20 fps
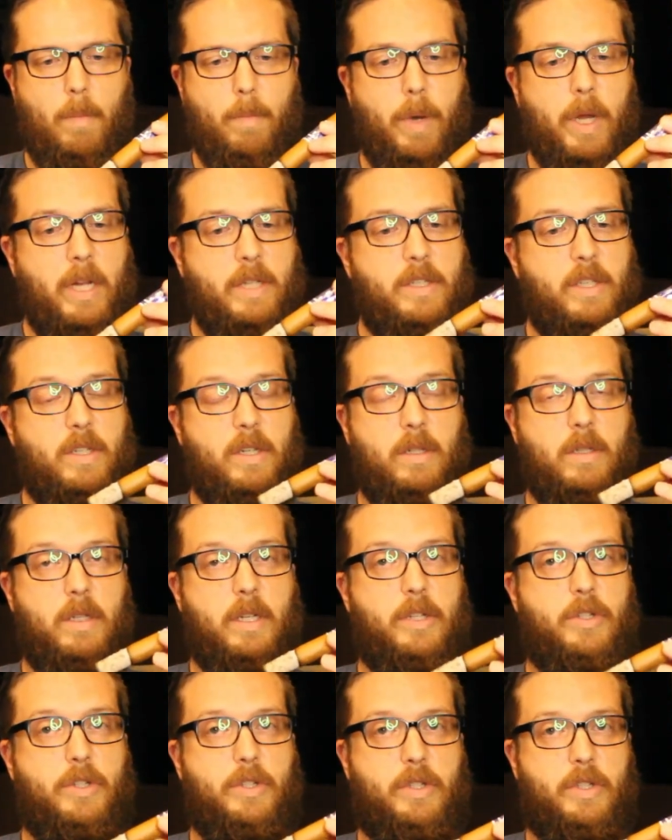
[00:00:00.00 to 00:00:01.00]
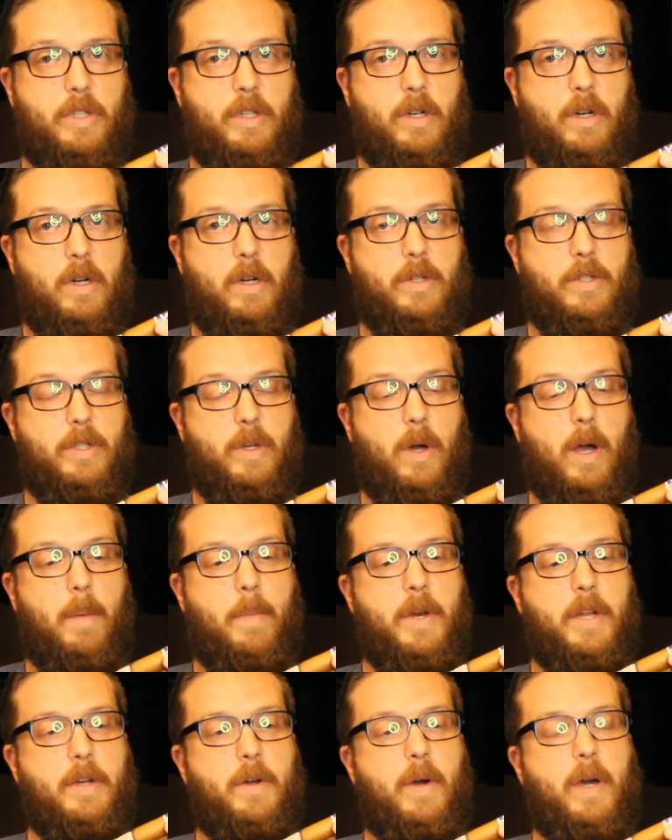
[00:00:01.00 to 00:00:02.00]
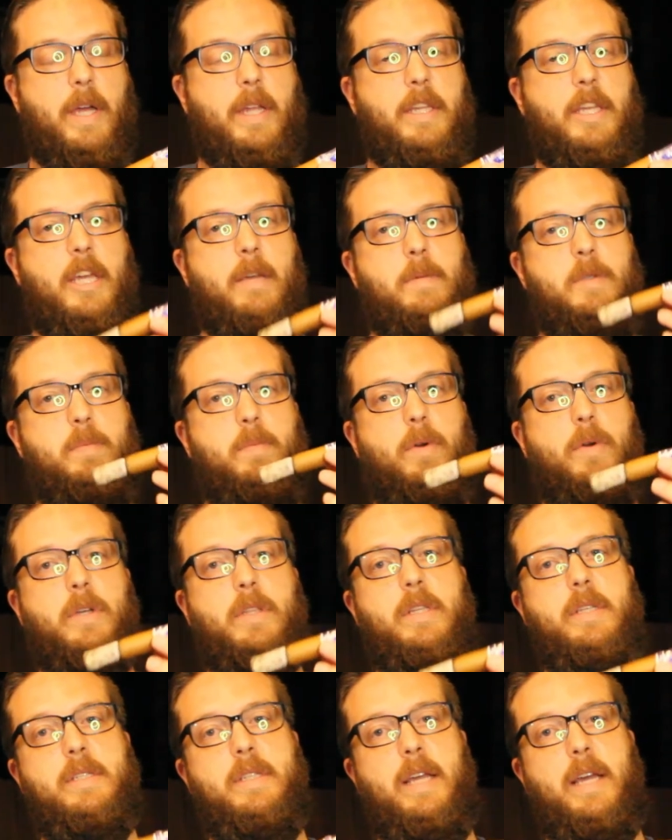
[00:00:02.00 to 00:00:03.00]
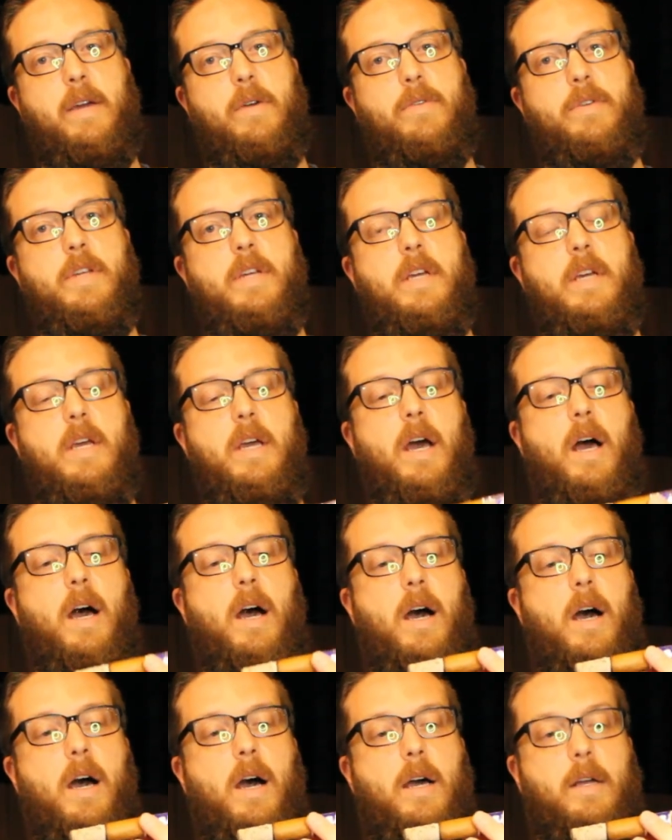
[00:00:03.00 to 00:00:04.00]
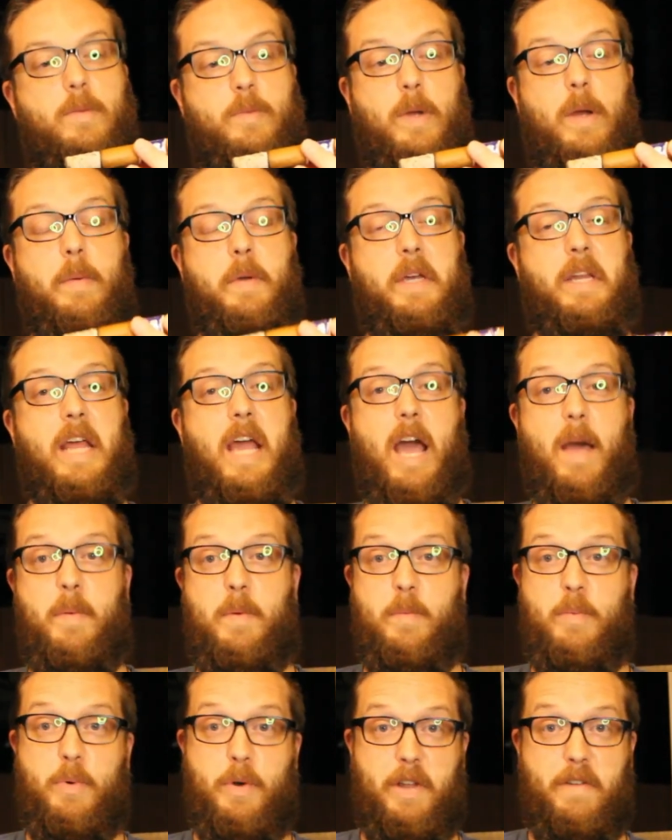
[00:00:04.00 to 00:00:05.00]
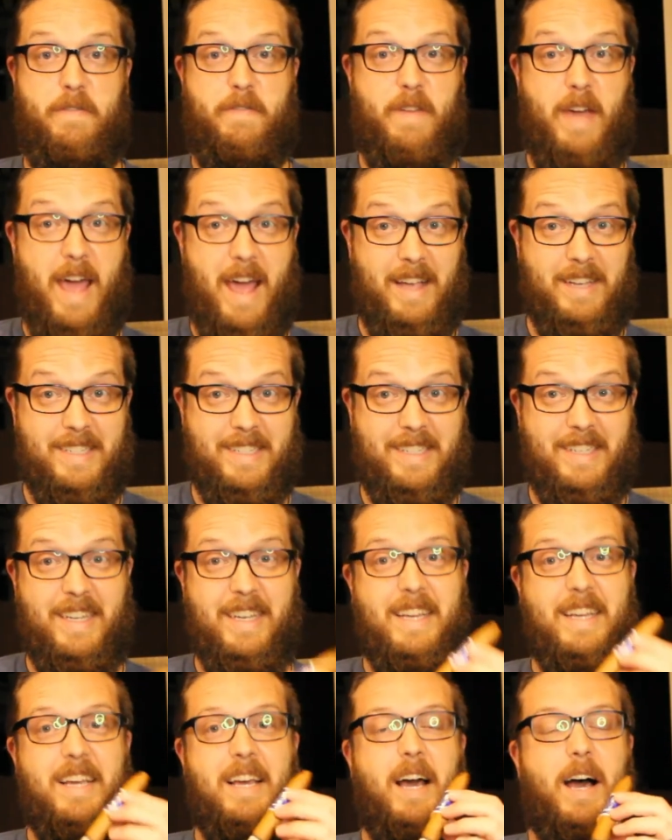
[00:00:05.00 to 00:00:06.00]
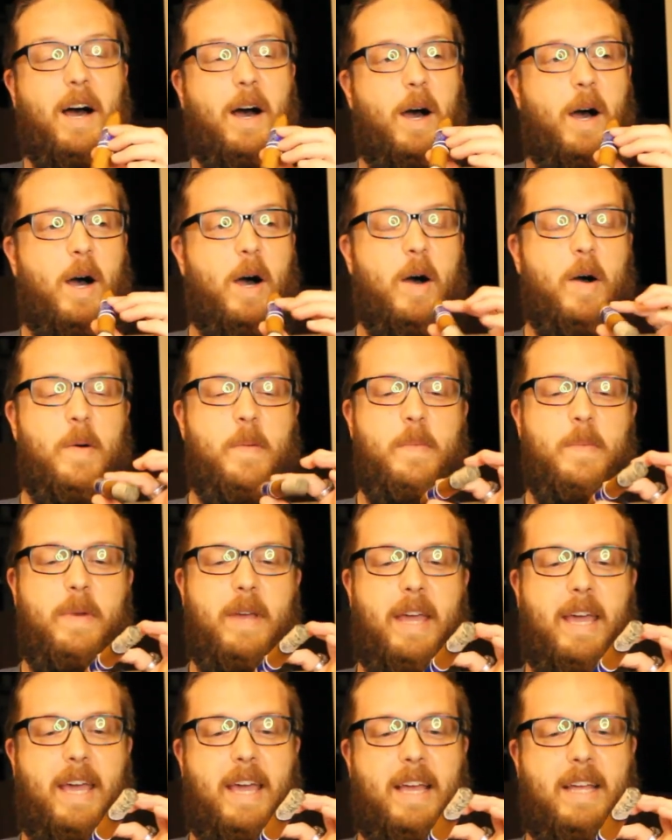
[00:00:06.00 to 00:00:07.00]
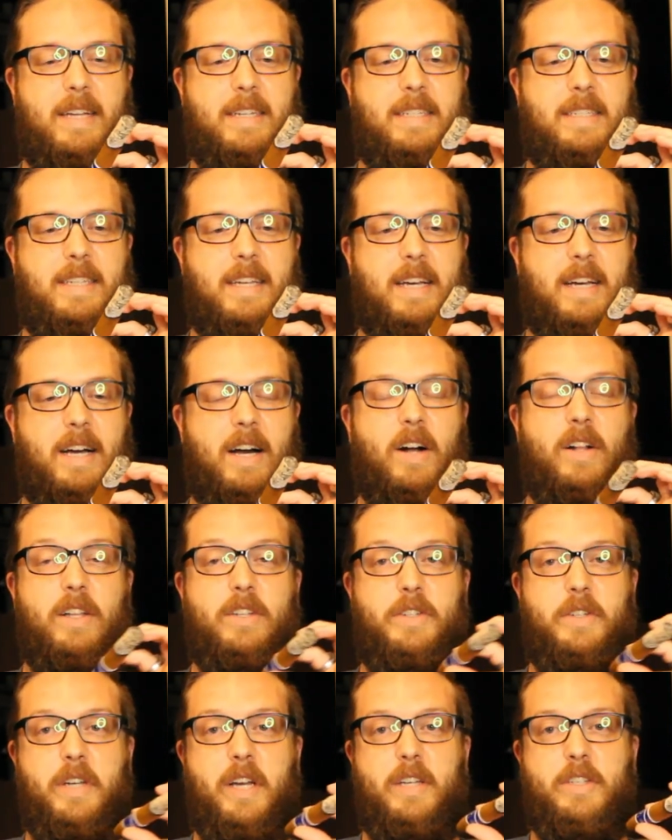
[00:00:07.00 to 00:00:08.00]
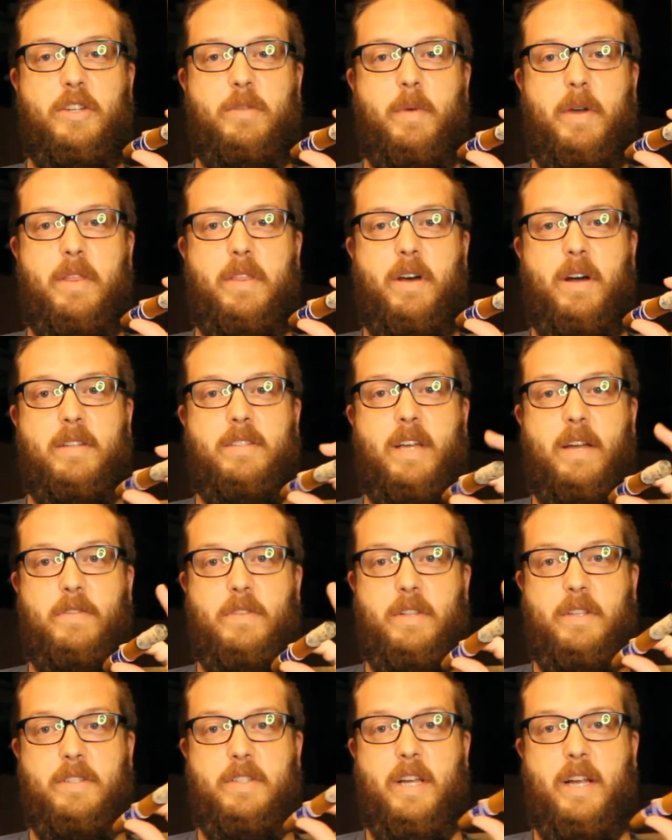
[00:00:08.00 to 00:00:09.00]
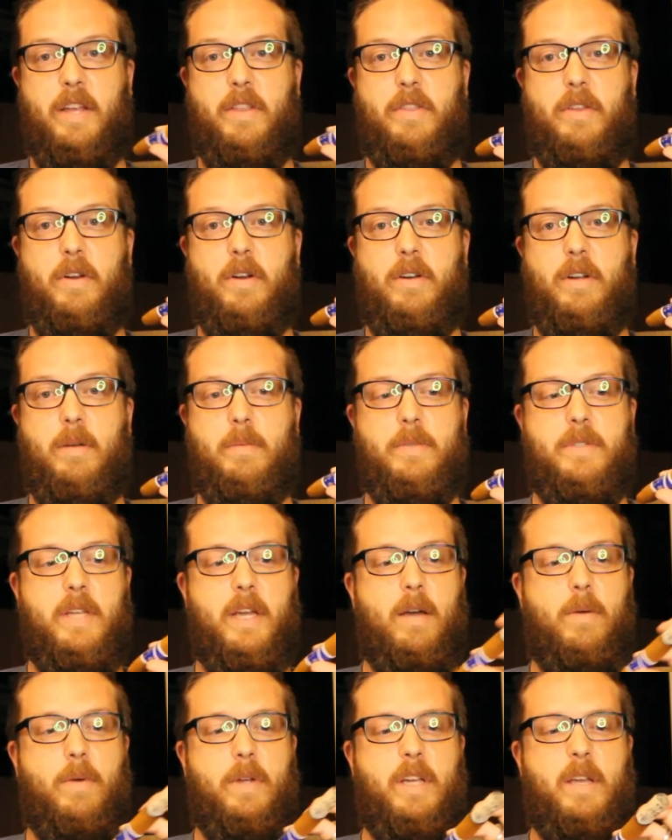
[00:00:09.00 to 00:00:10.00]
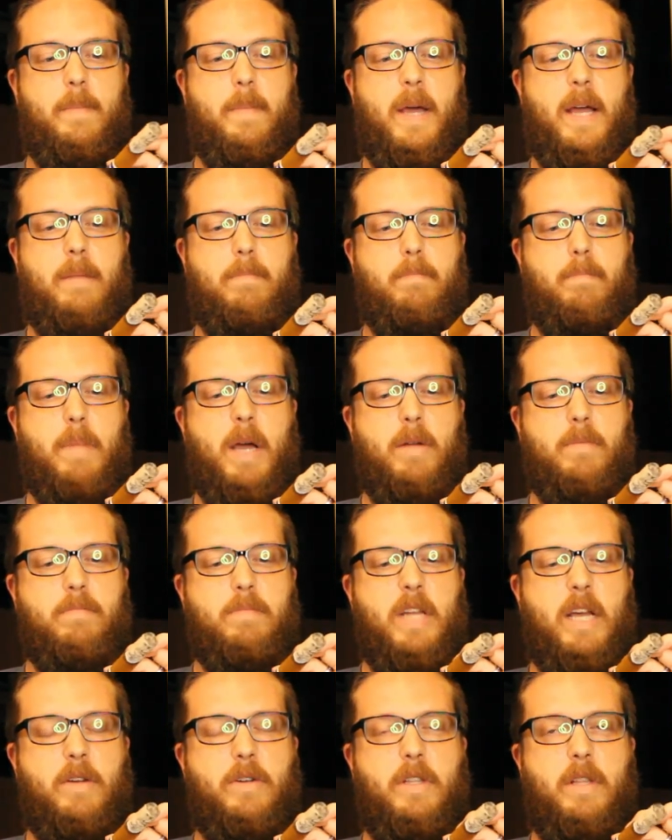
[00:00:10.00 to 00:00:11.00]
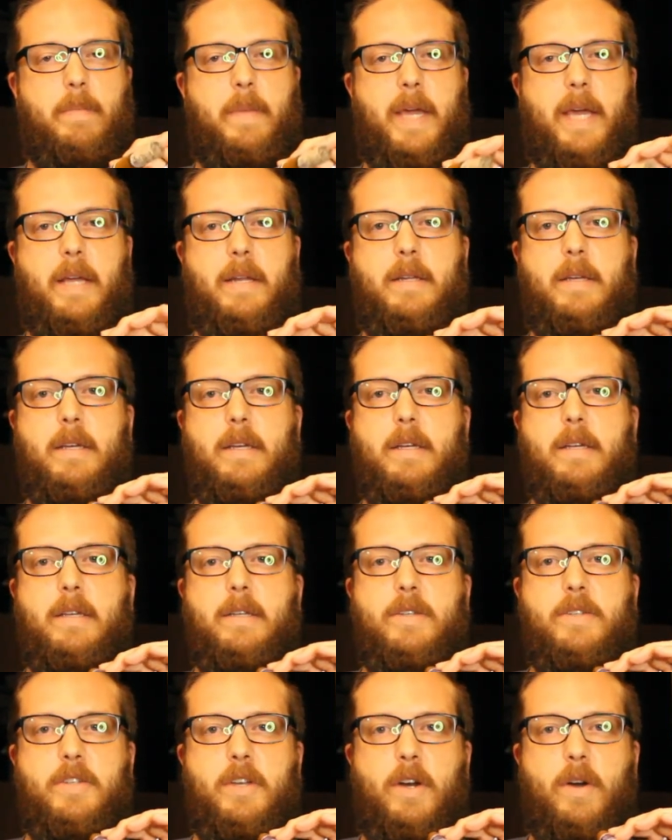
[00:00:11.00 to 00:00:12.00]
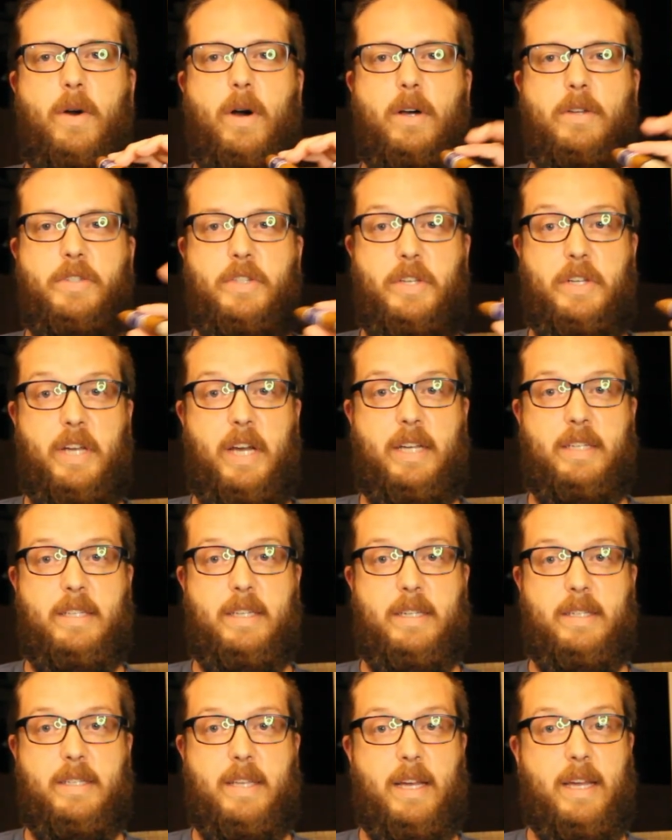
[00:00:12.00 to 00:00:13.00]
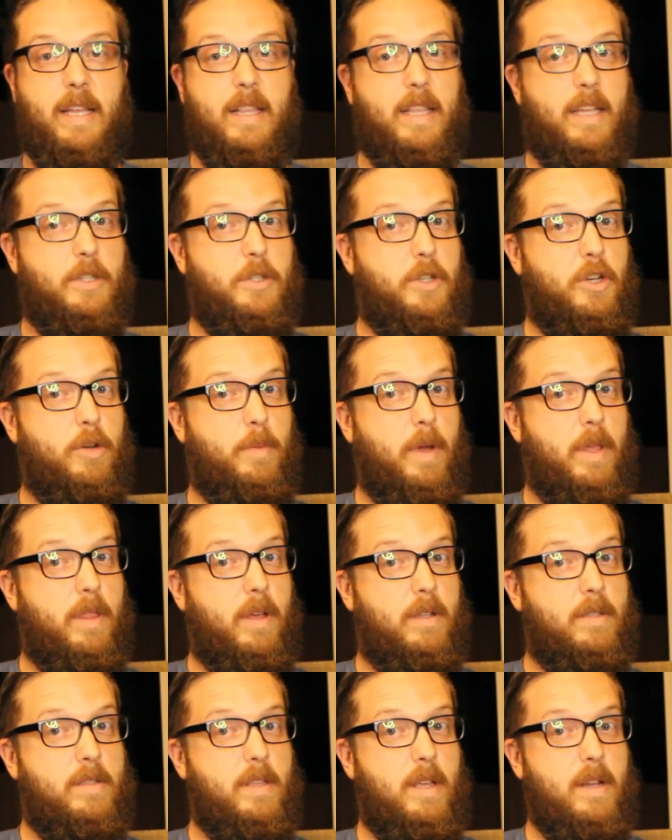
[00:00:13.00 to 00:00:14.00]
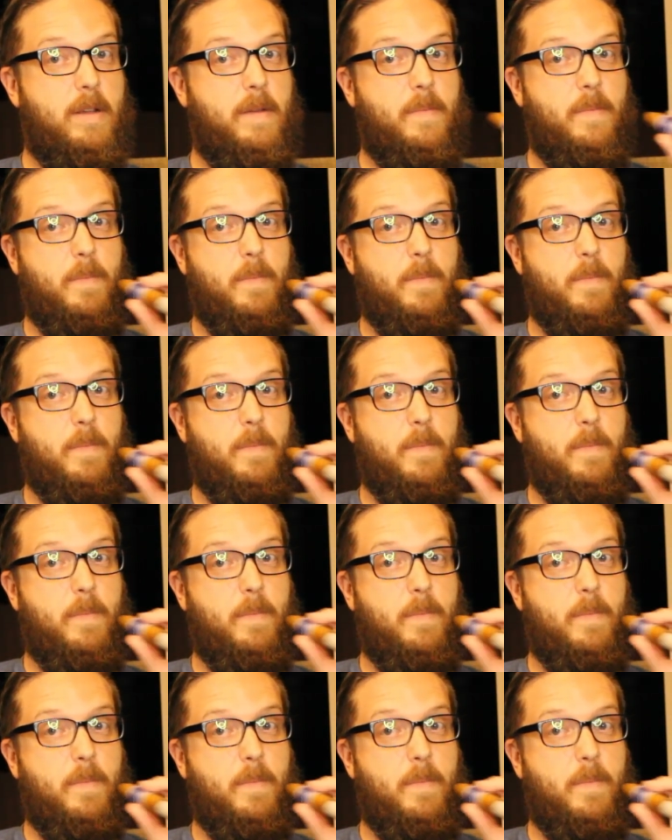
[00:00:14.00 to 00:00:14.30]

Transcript: But it's a delicious cigar. So I'm going to go ahead and keep smoking this down. It's probably going to happen pretty fast. And I'll let you guys know my thoughts after the second third comes down, when I get back about down to the band. So I'll see you guys in a second, let you know my thoughts then.